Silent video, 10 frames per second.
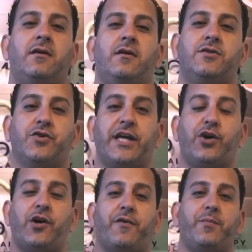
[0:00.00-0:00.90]
So thank
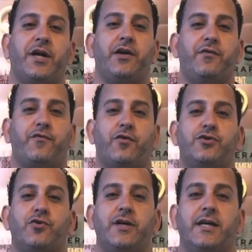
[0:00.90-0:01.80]
you everybody for
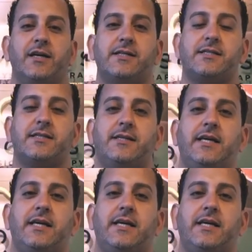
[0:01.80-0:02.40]
joining us